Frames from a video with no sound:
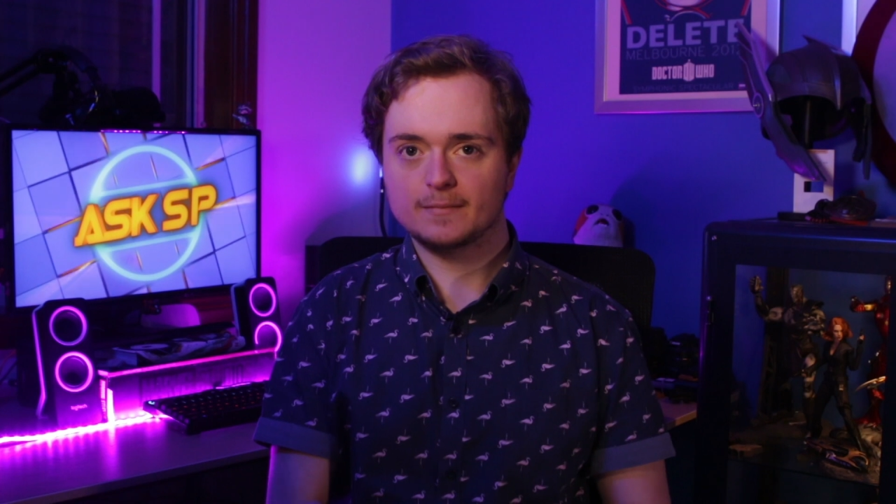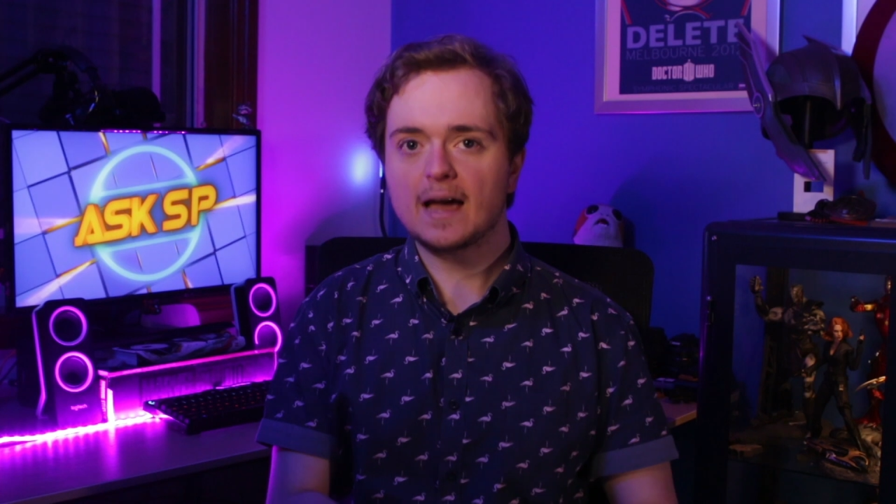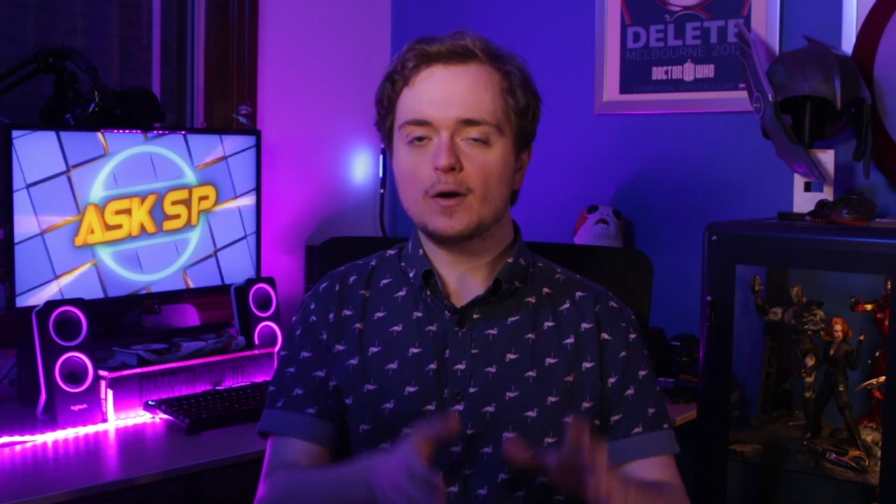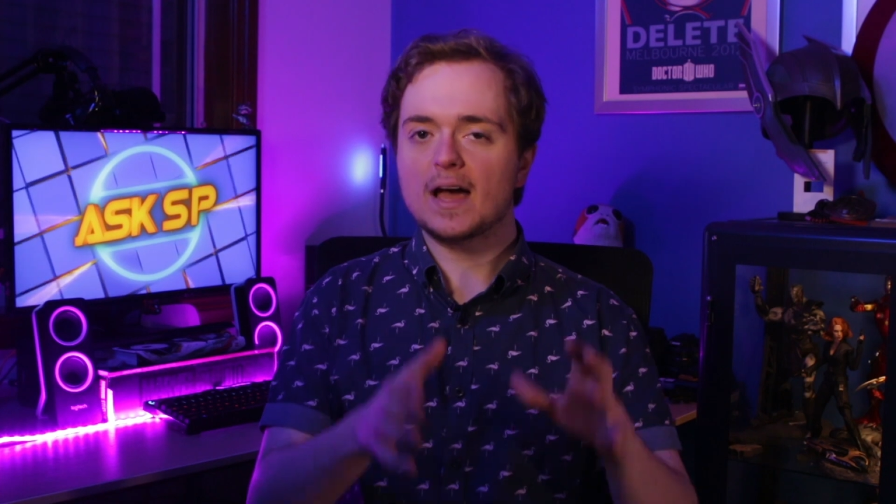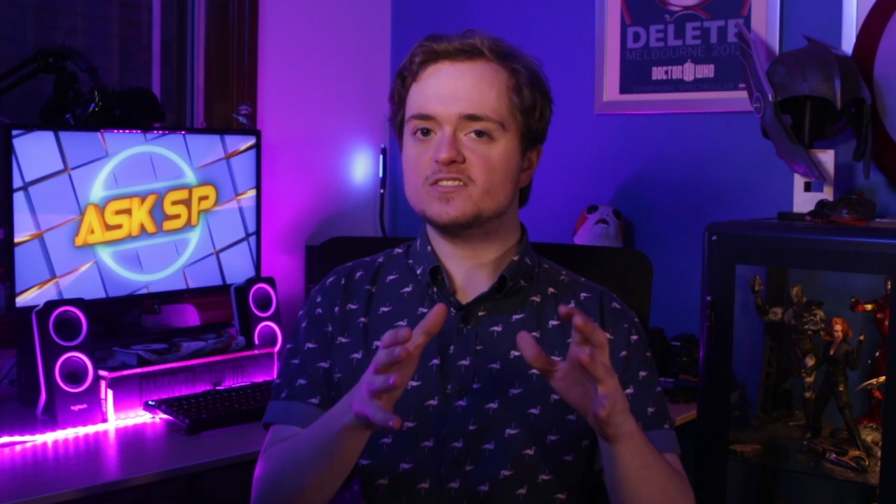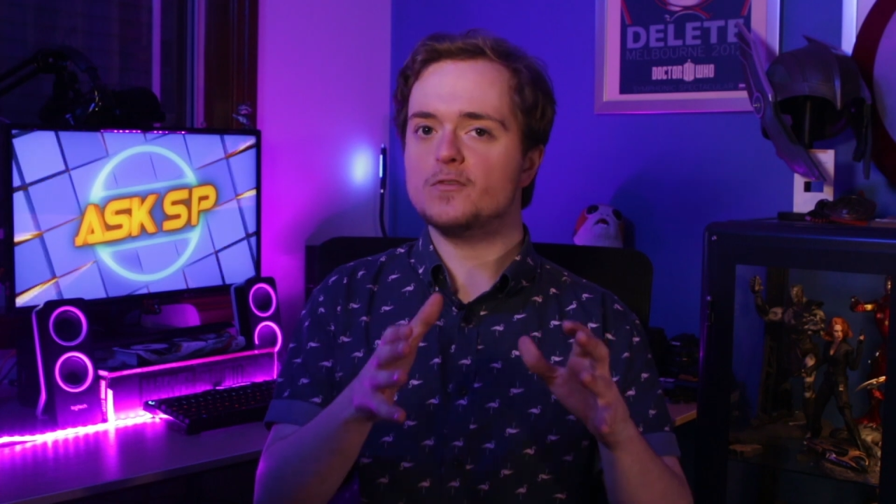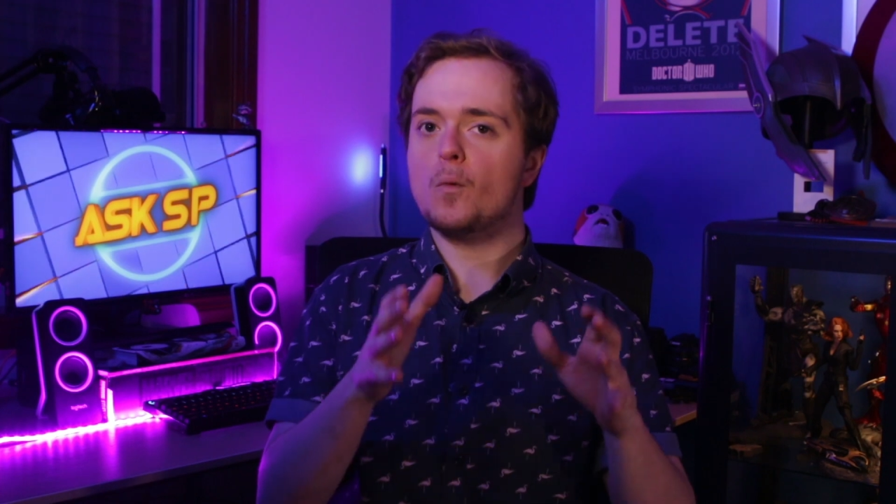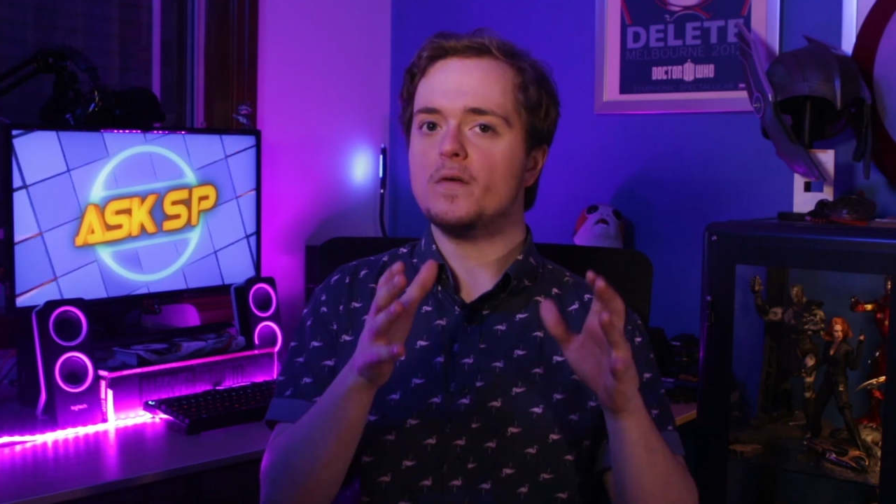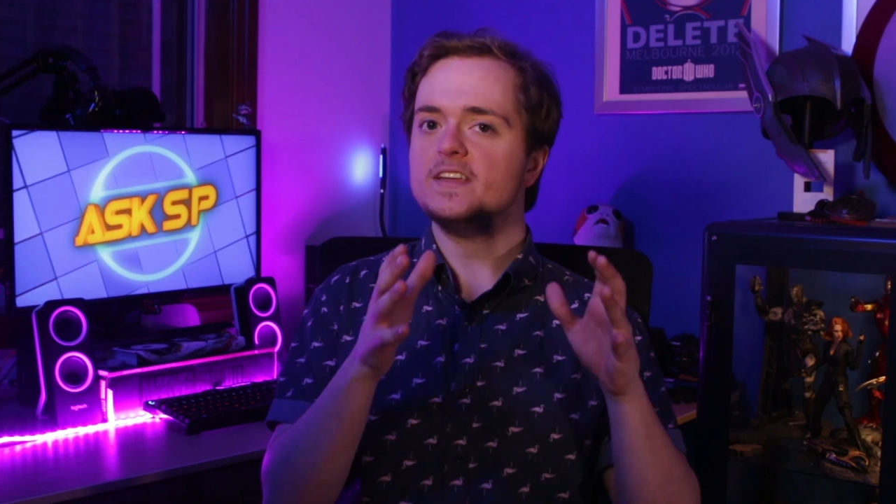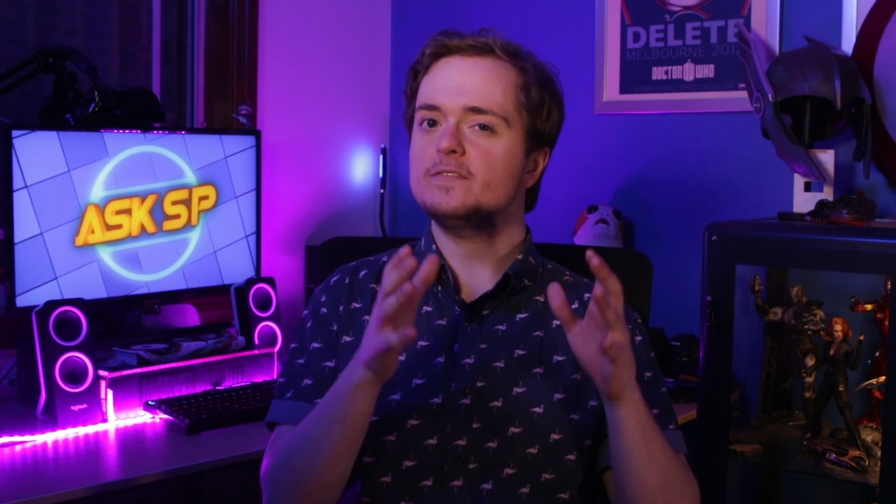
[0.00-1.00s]
Now, as for
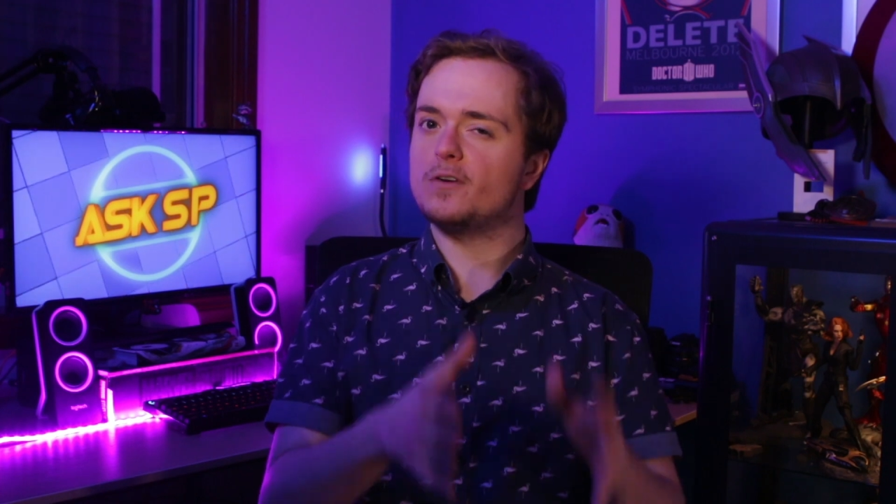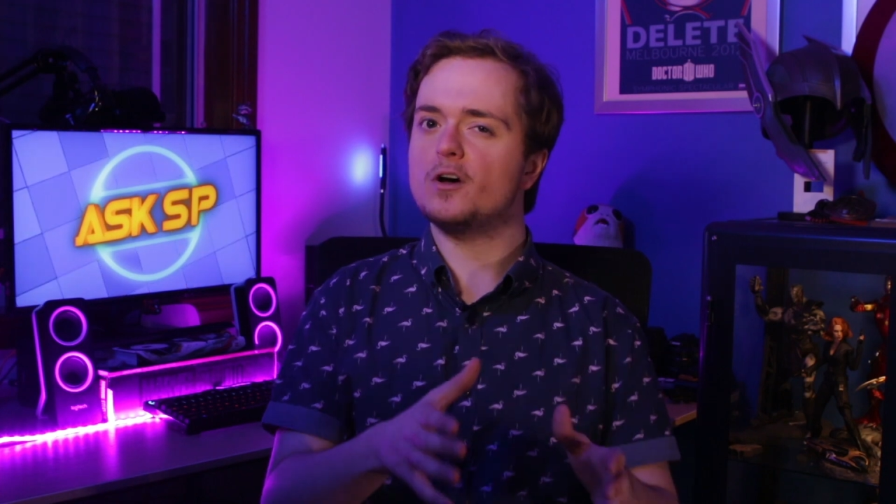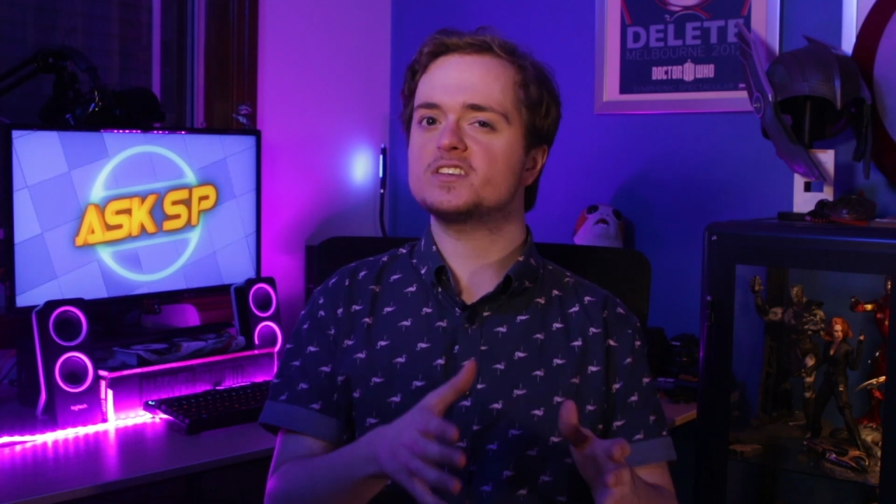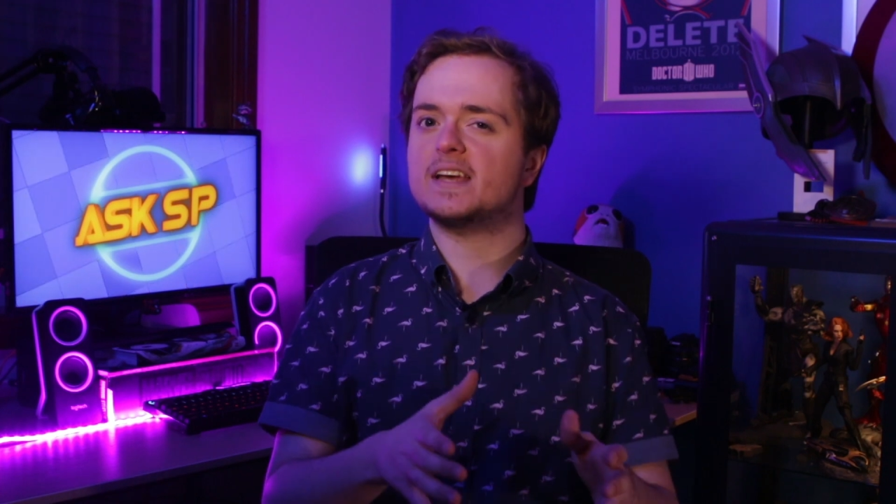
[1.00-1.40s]
what the first